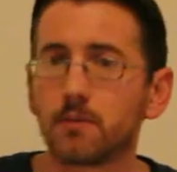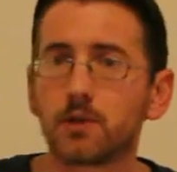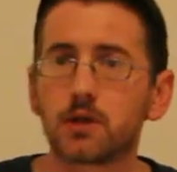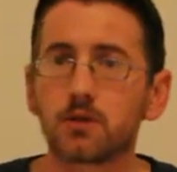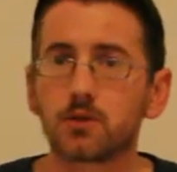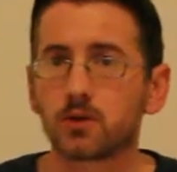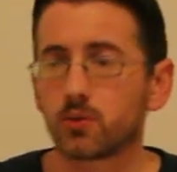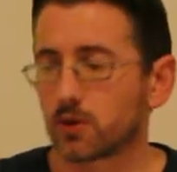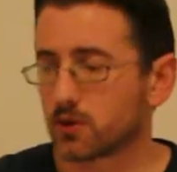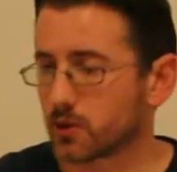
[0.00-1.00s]
material
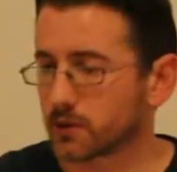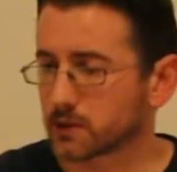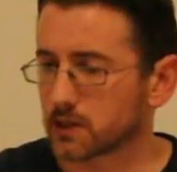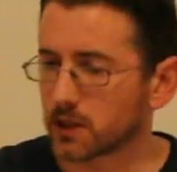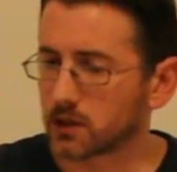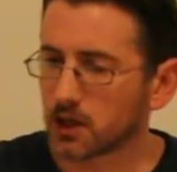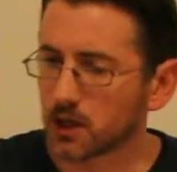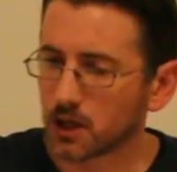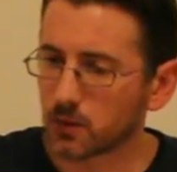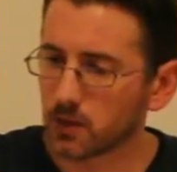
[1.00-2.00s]
will go inside,
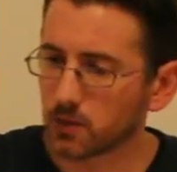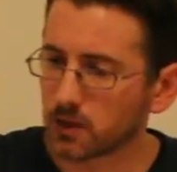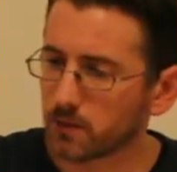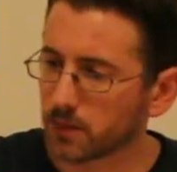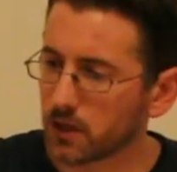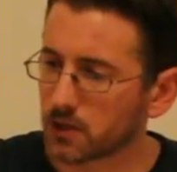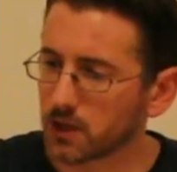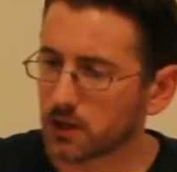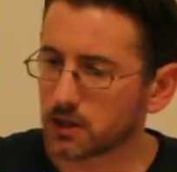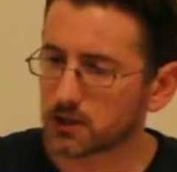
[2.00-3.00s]
and we want to make
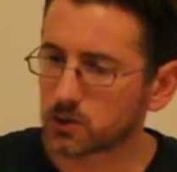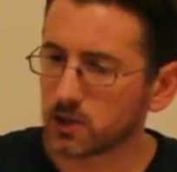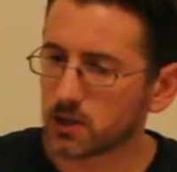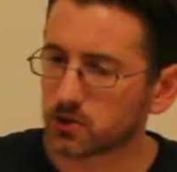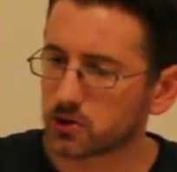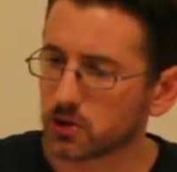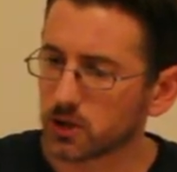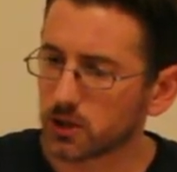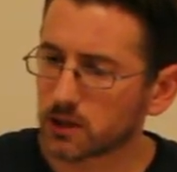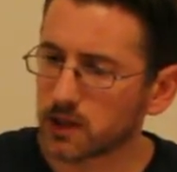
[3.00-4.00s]
a
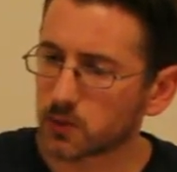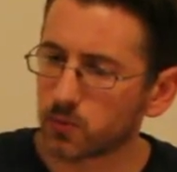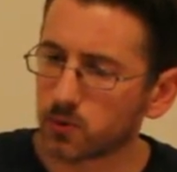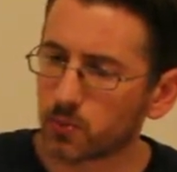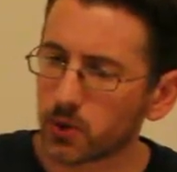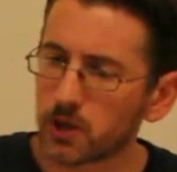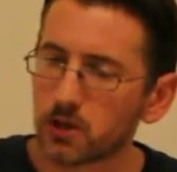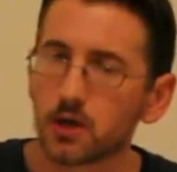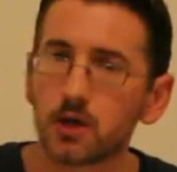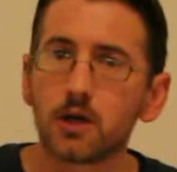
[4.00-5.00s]
structure that will
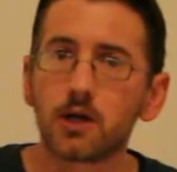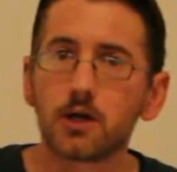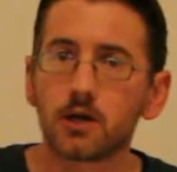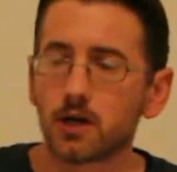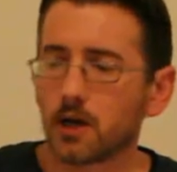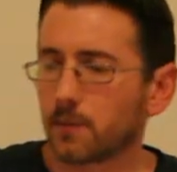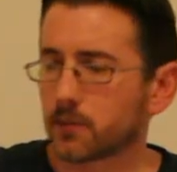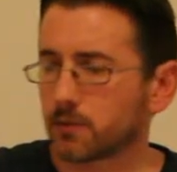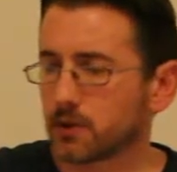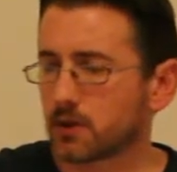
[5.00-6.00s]
break
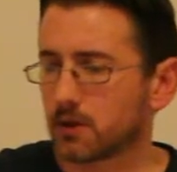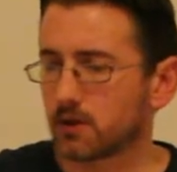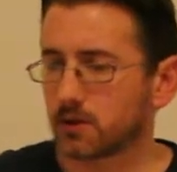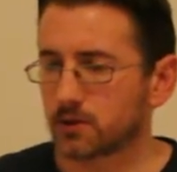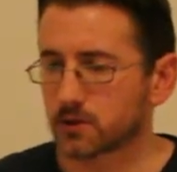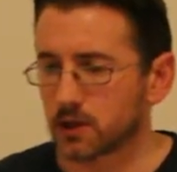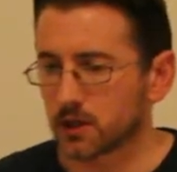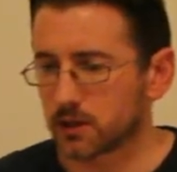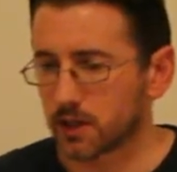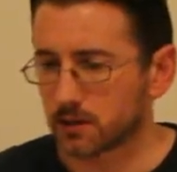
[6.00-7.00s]
clumped materials
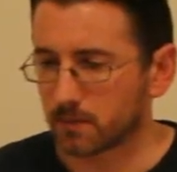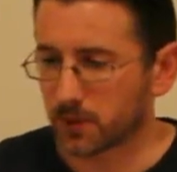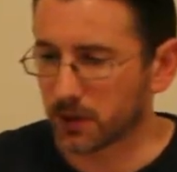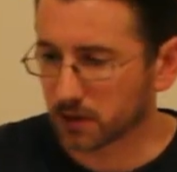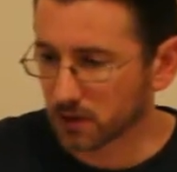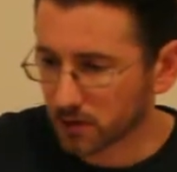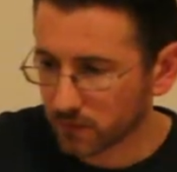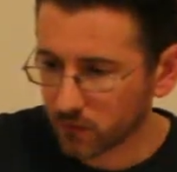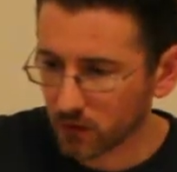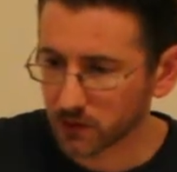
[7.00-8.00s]
that might
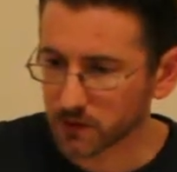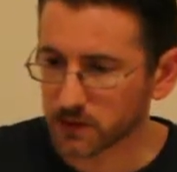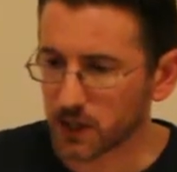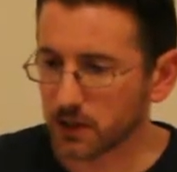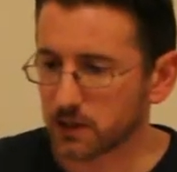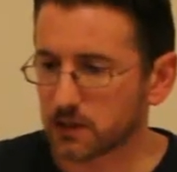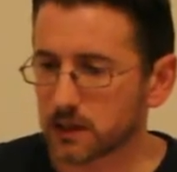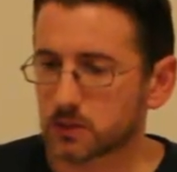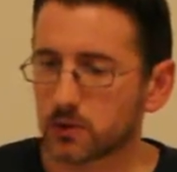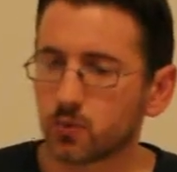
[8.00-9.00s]
fall inside, and
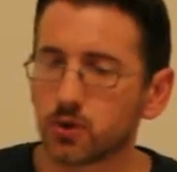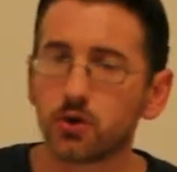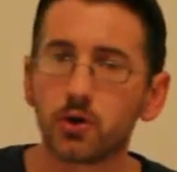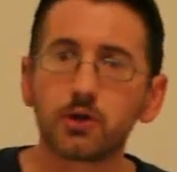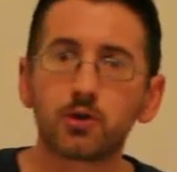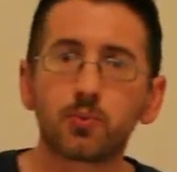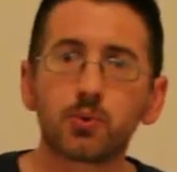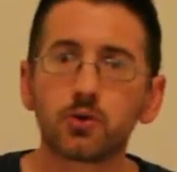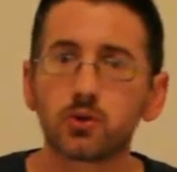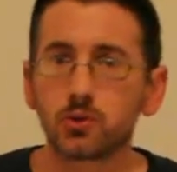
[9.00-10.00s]
that's what we're going to
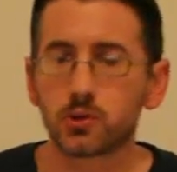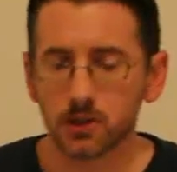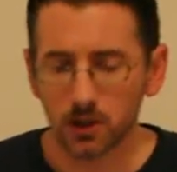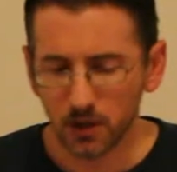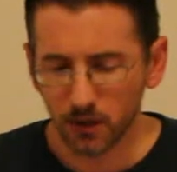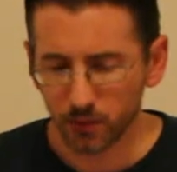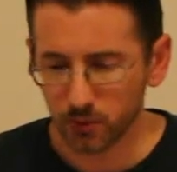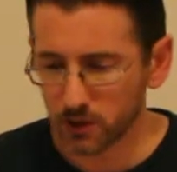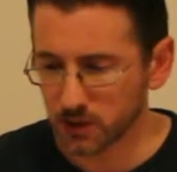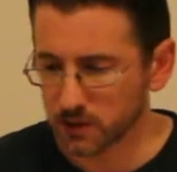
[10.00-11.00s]
produce through
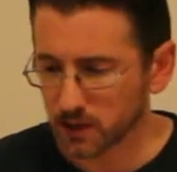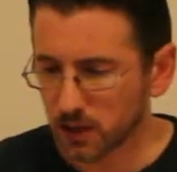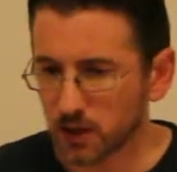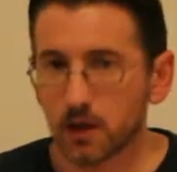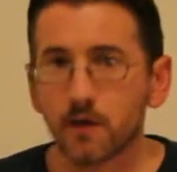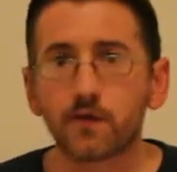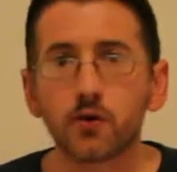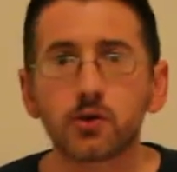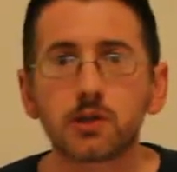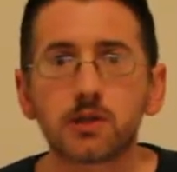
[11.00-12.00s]
these
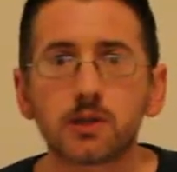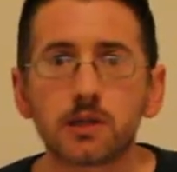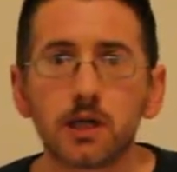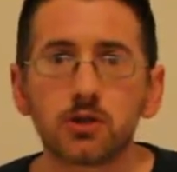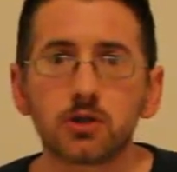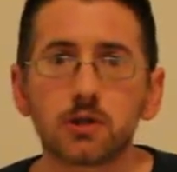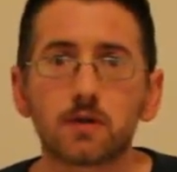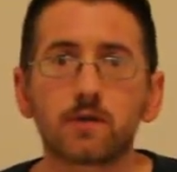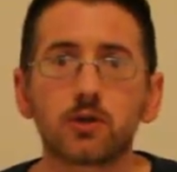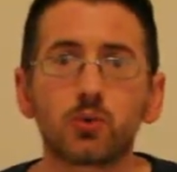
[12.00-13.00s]
first stages
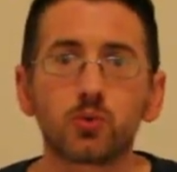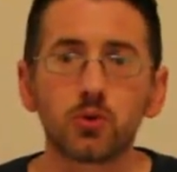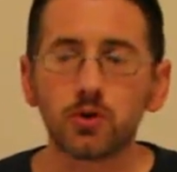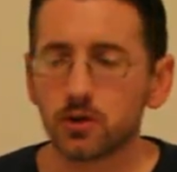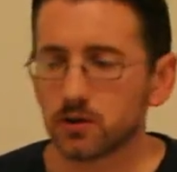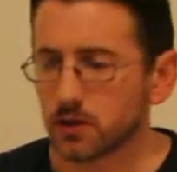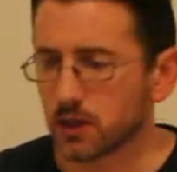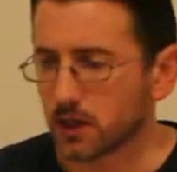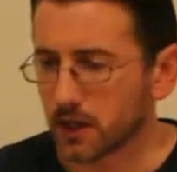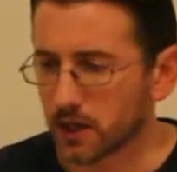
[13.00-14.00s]
of the tutorial.
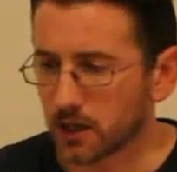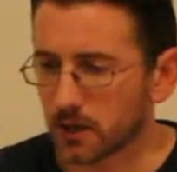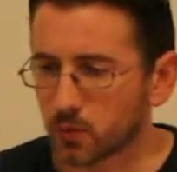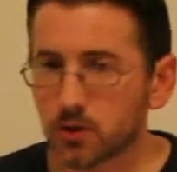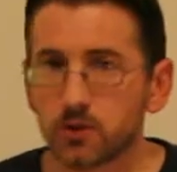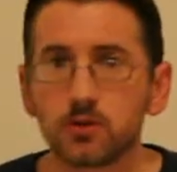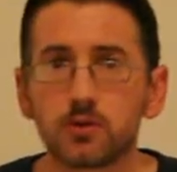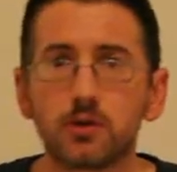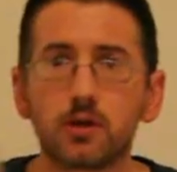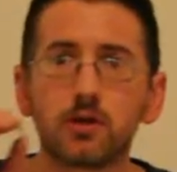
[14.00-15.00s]
And
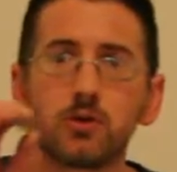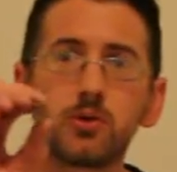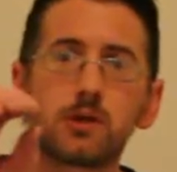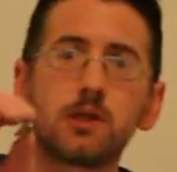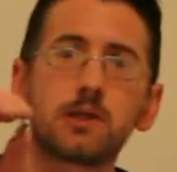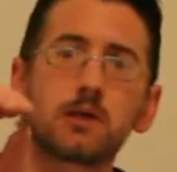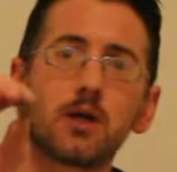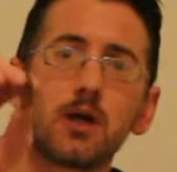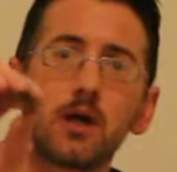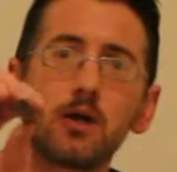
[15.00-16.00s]
you're going to use these
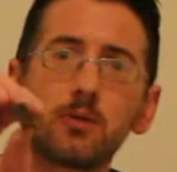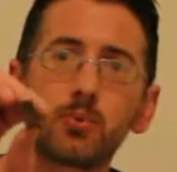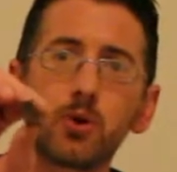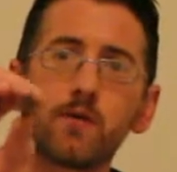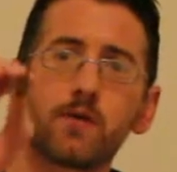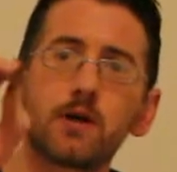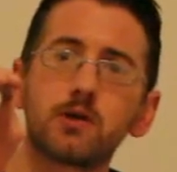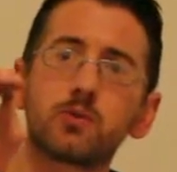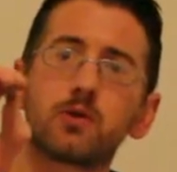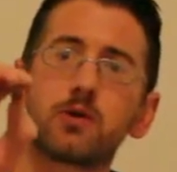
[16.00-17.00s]
L
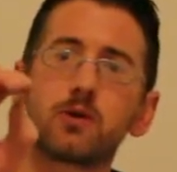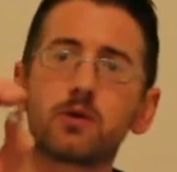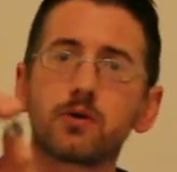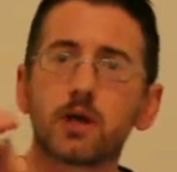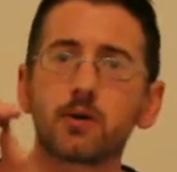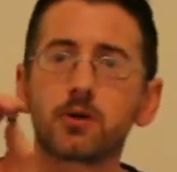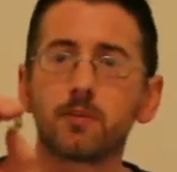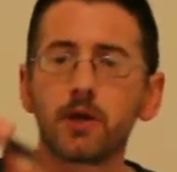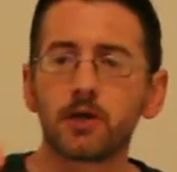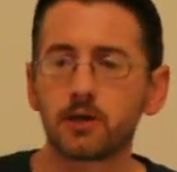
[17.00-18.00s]
profiles. We're going to learn how to
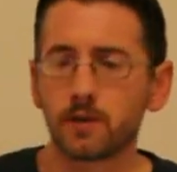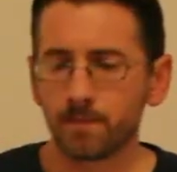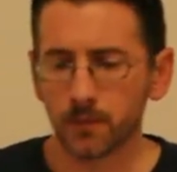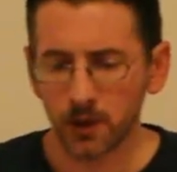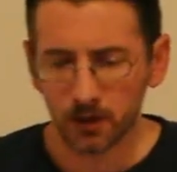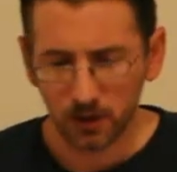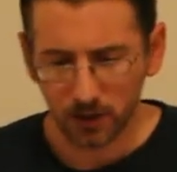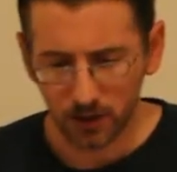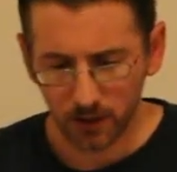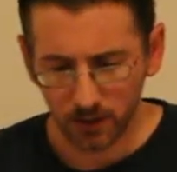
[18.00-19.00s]
make them.
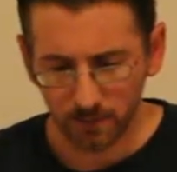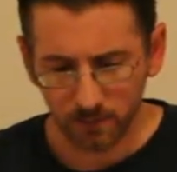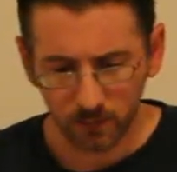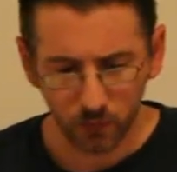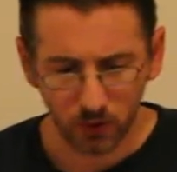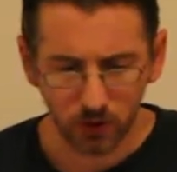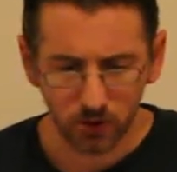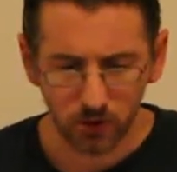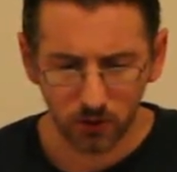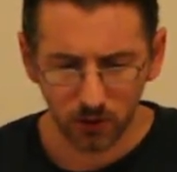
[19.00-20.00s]
We're
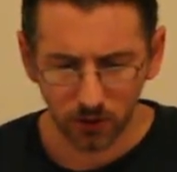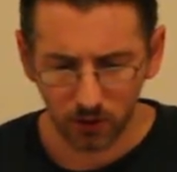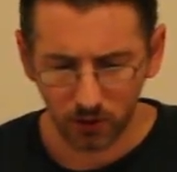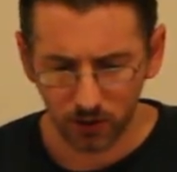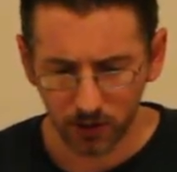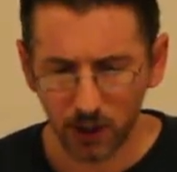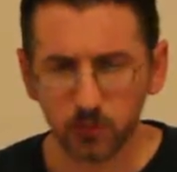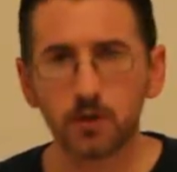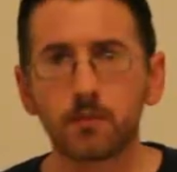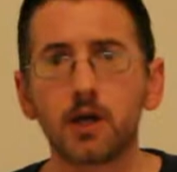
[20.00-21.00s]
also going to learn how
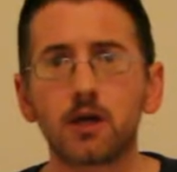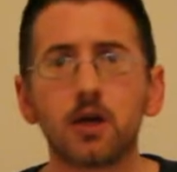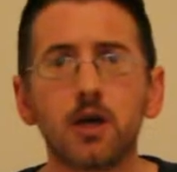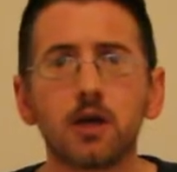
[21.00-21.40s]
to make